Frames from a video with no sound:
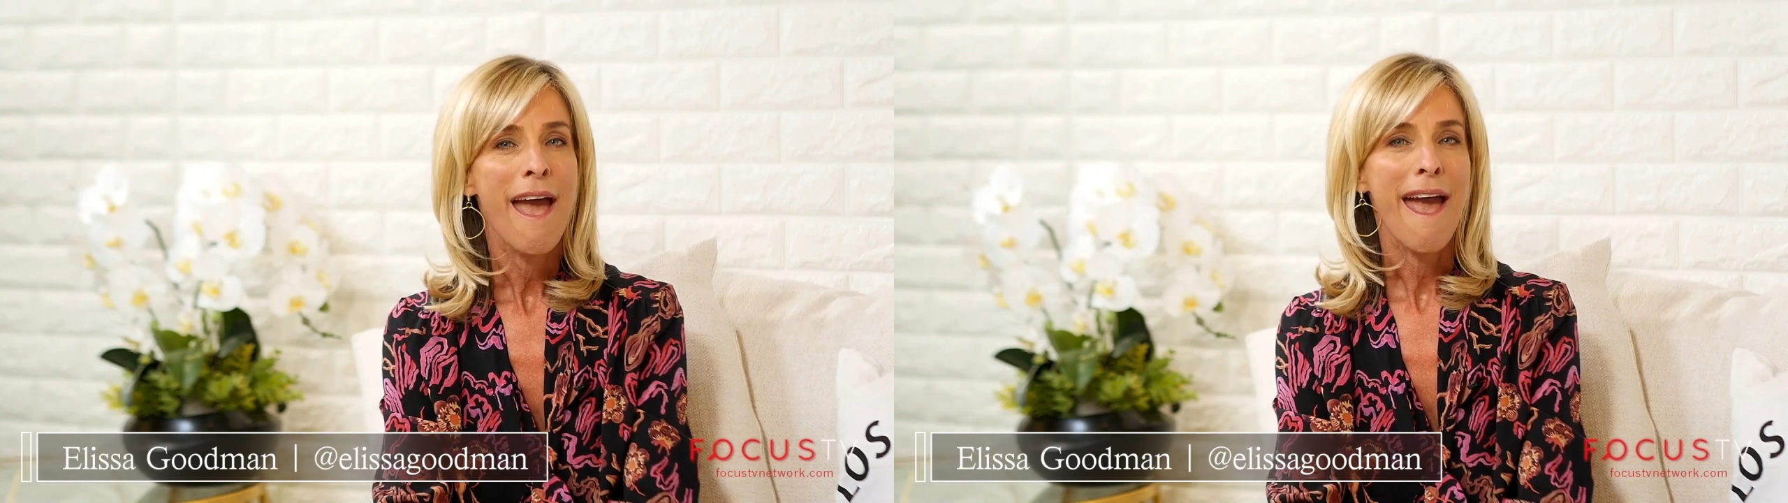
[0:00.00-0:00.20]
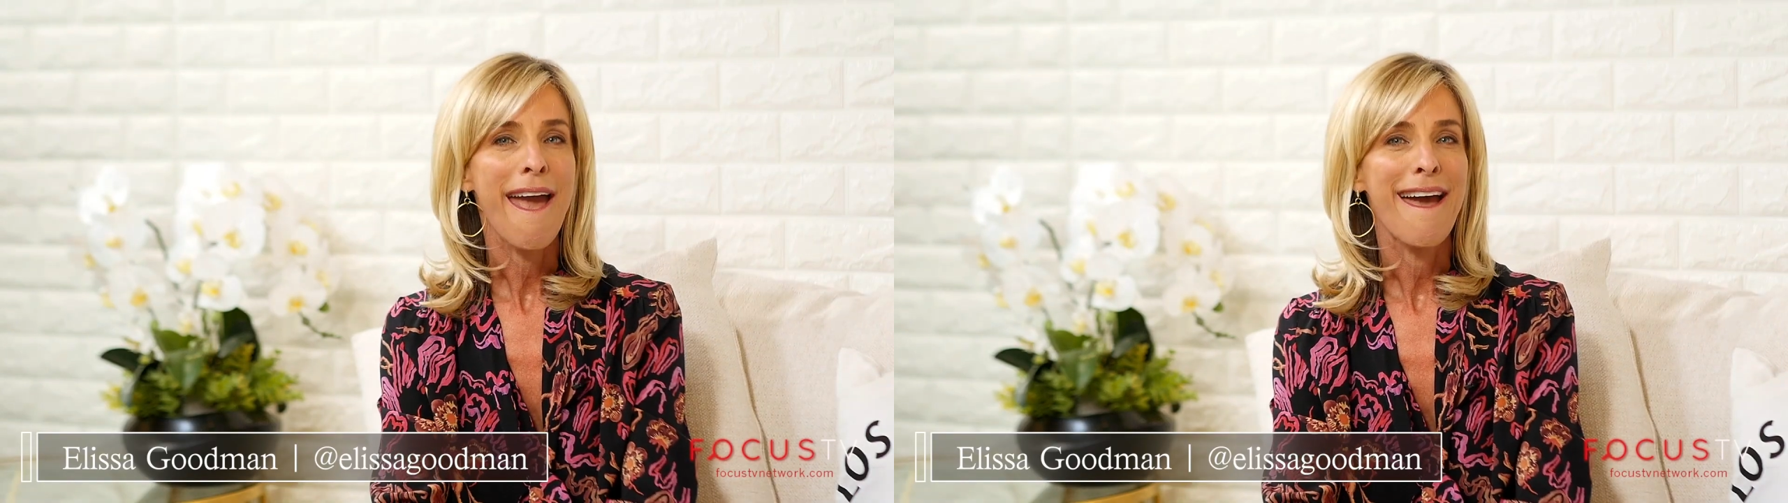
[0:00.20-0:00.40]

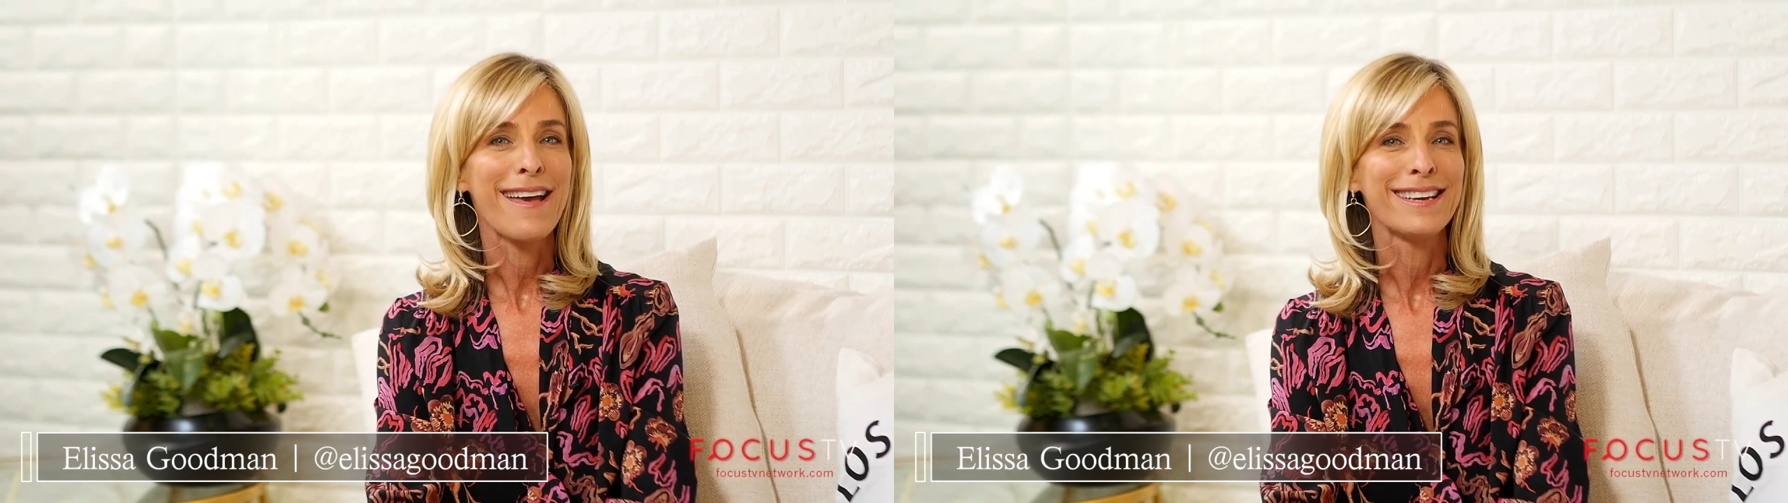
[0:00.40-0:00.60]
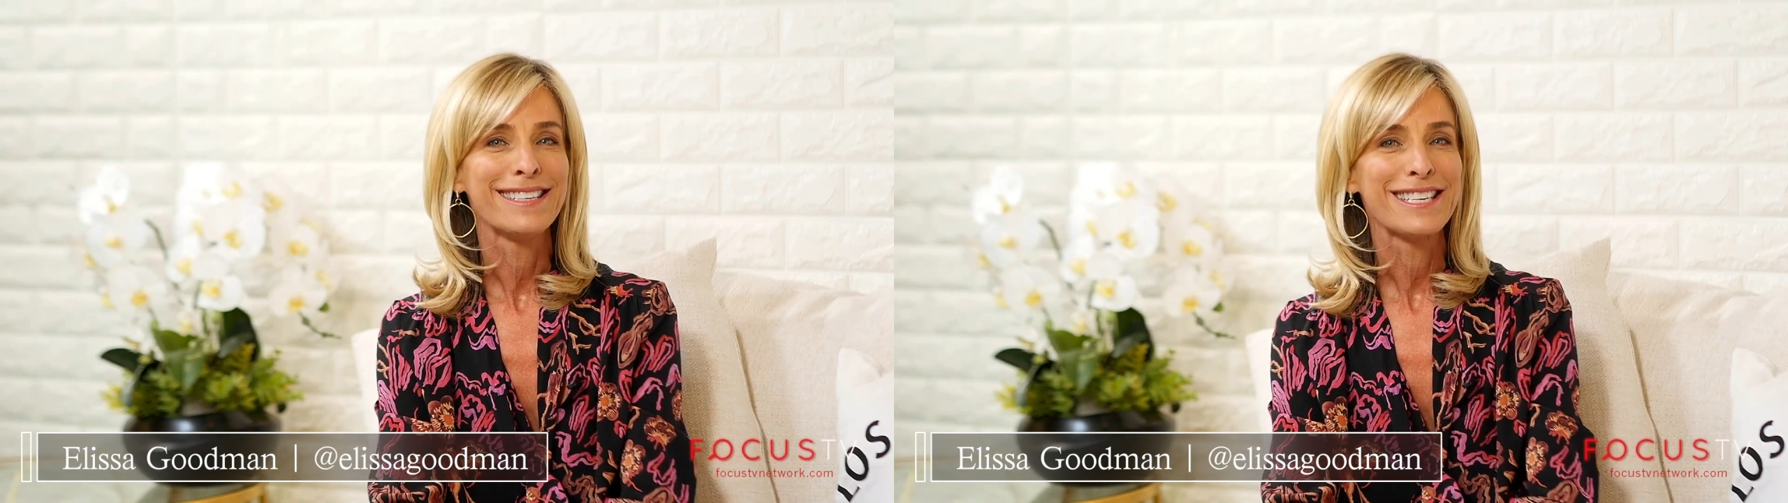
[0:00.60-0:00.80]

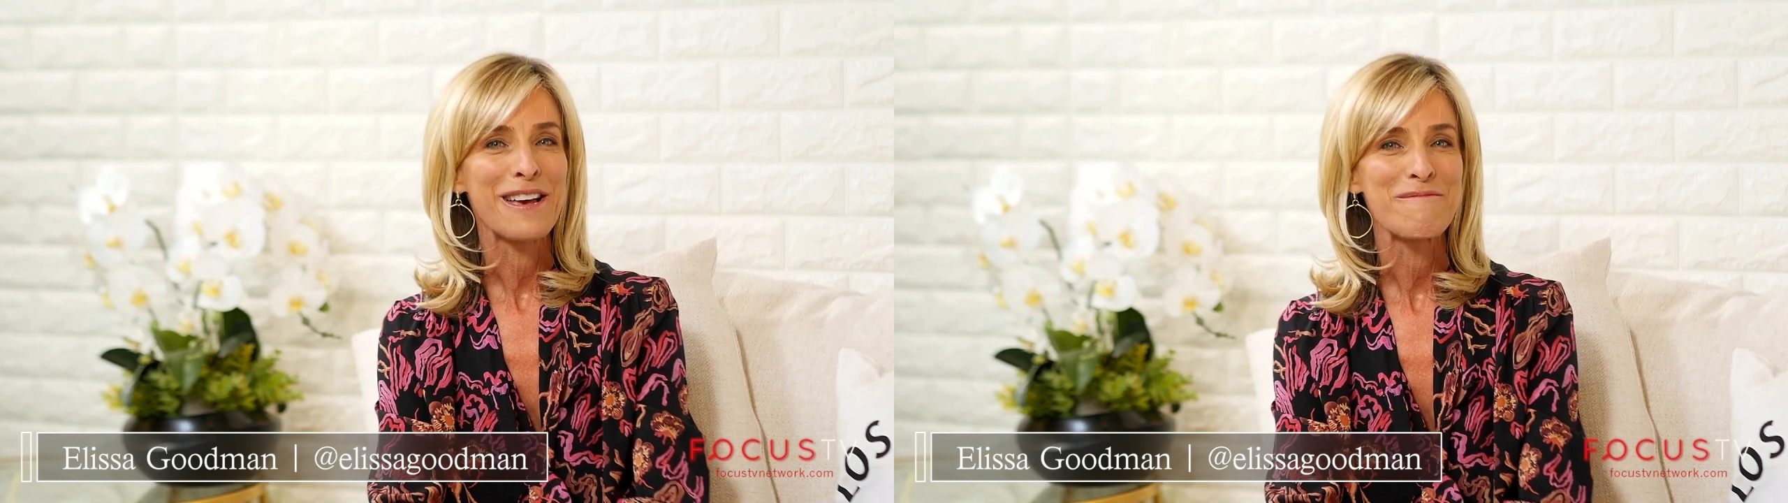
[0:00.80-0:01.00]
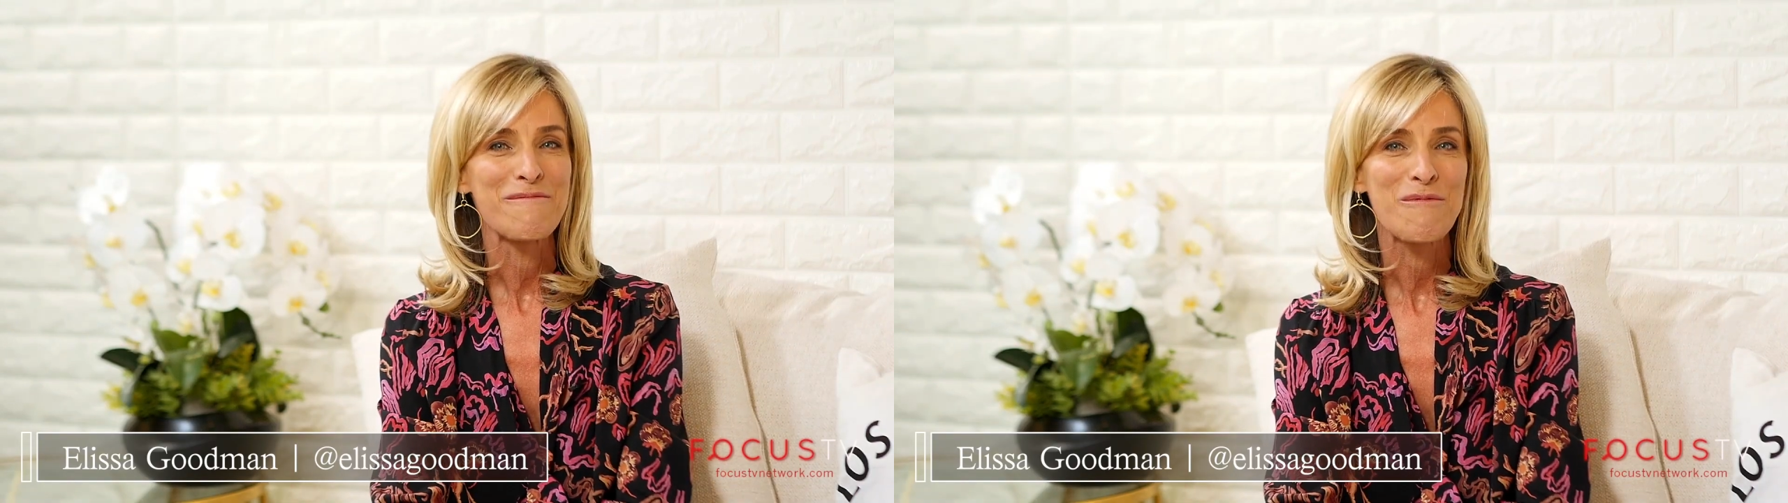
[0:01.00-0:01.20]
And
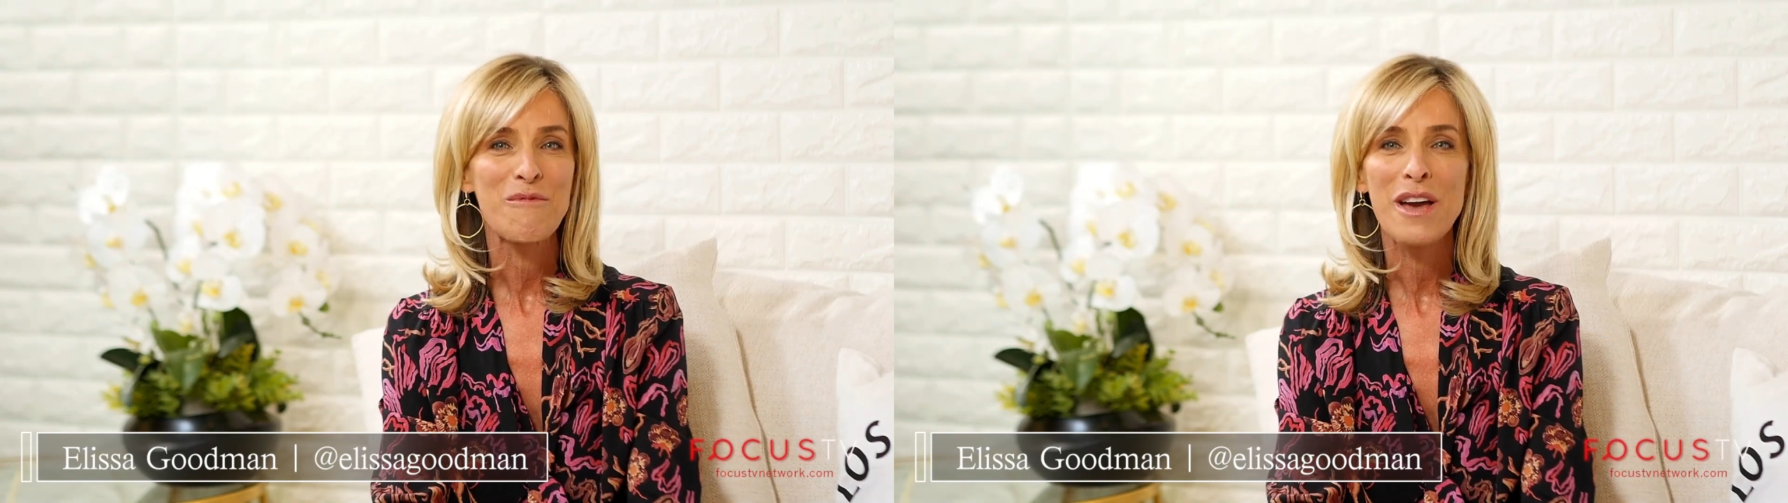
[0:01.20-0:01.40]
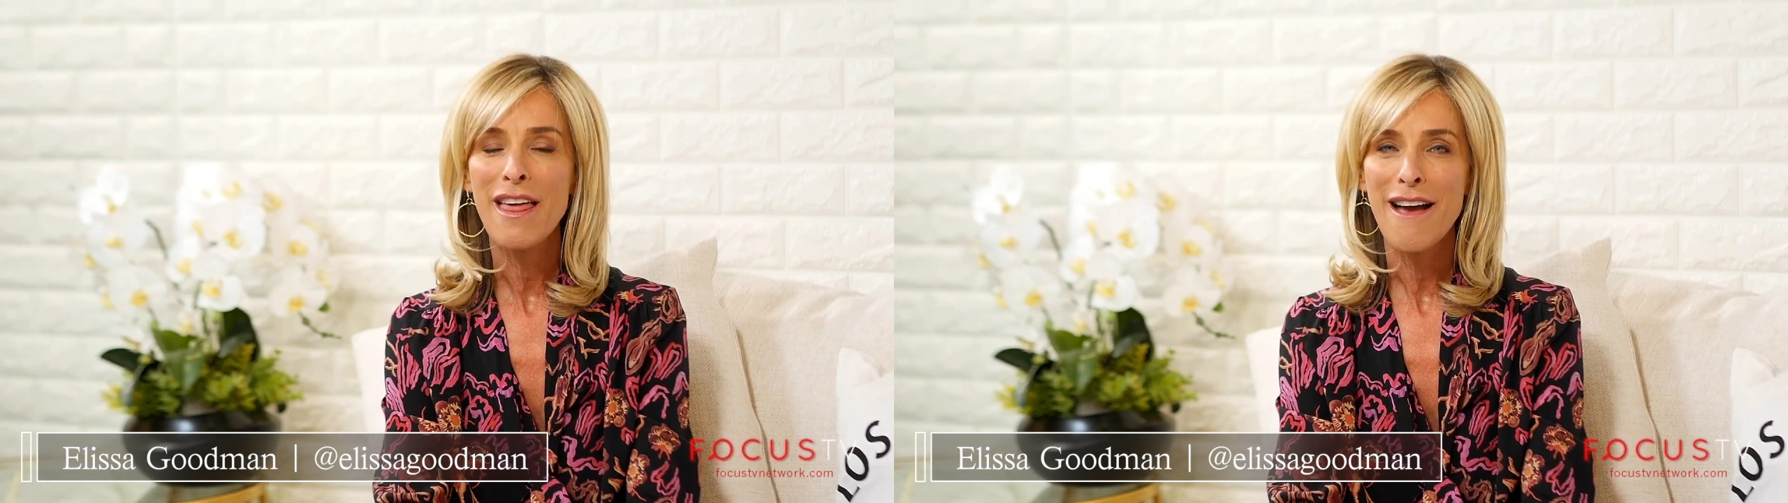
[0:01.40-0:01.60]

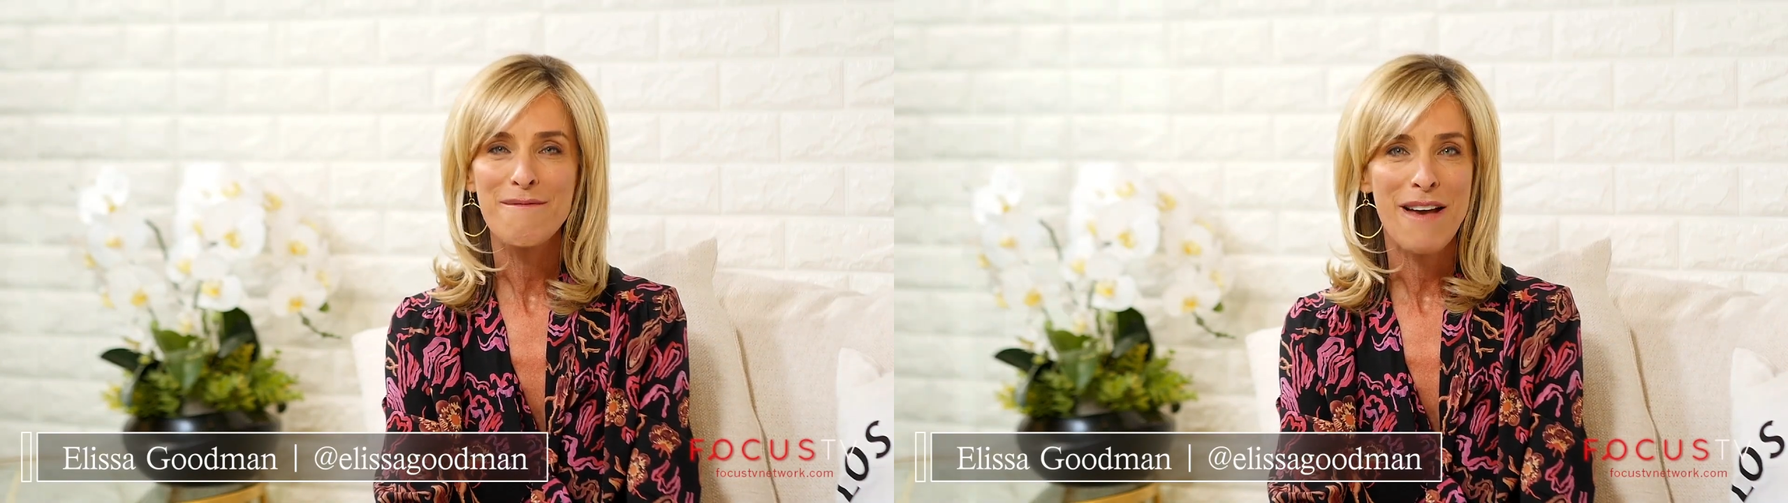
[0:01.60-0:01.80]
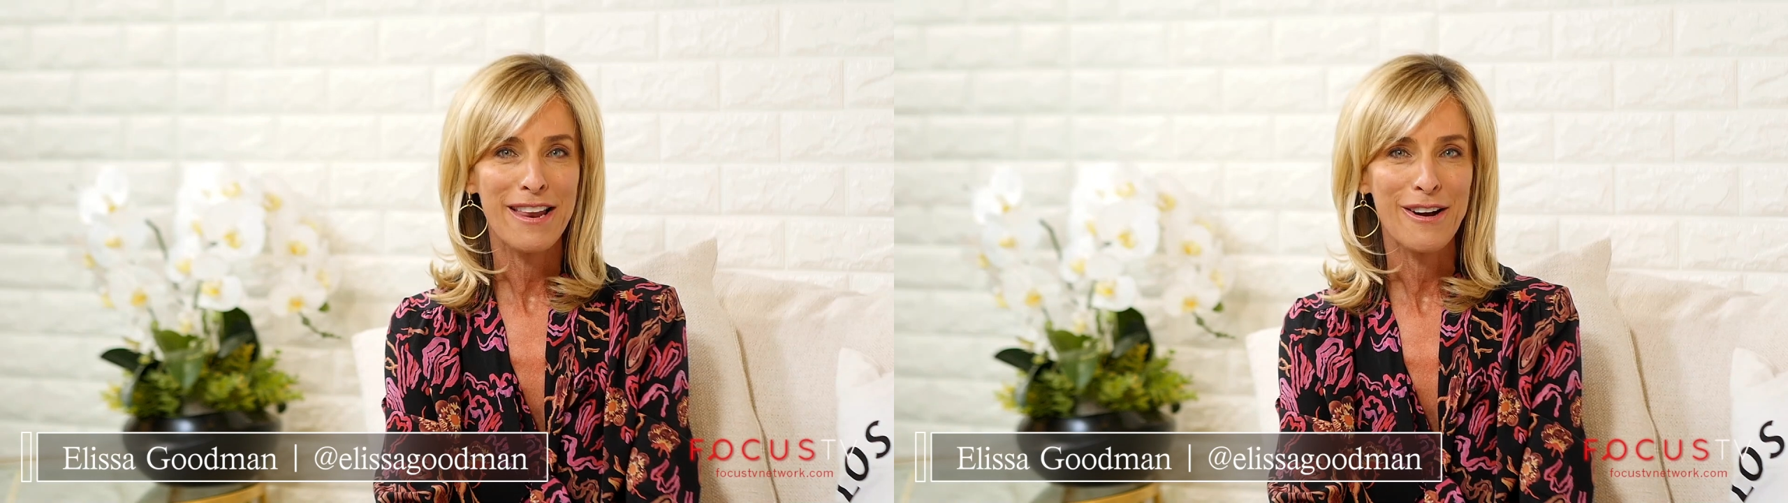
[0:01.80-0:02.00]
when I
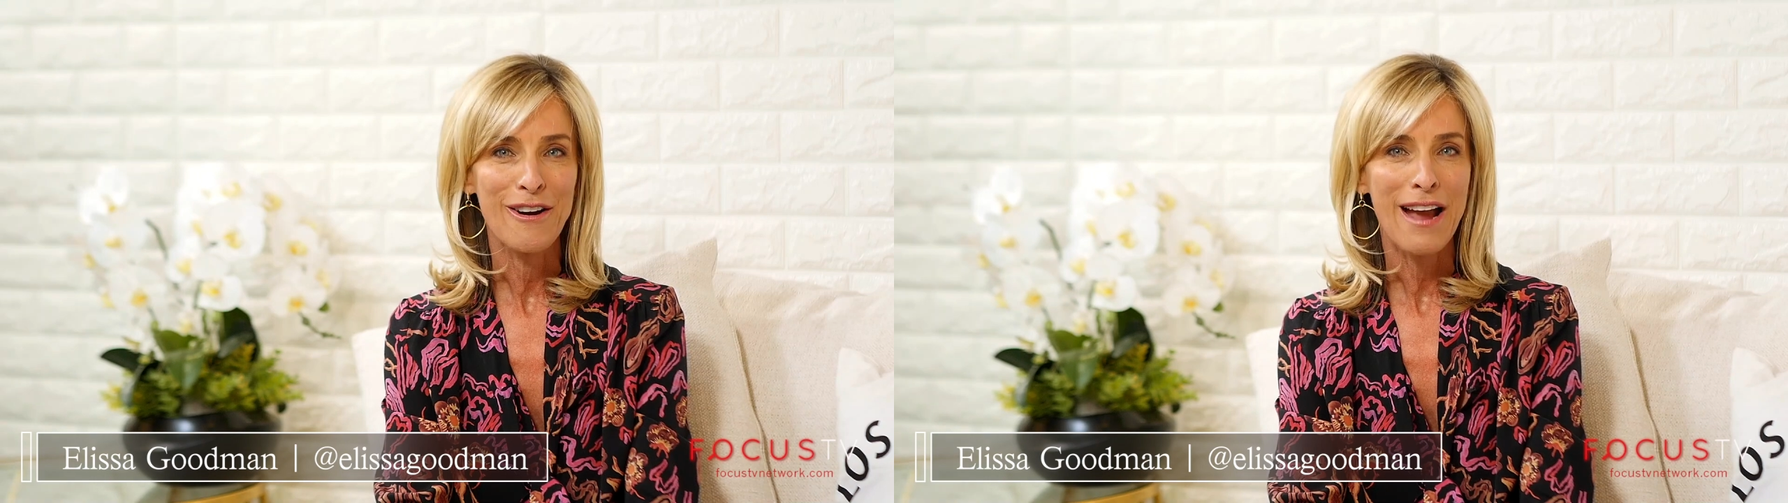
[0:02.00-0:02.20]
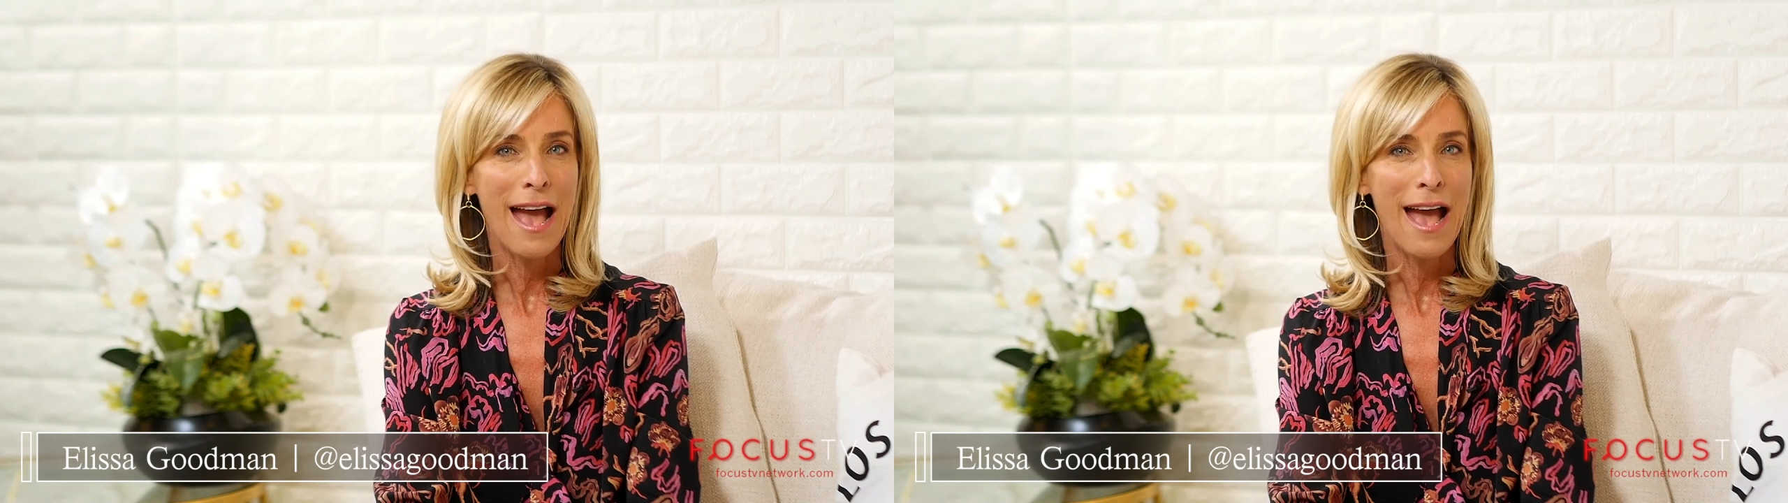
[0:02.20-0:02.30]
met her,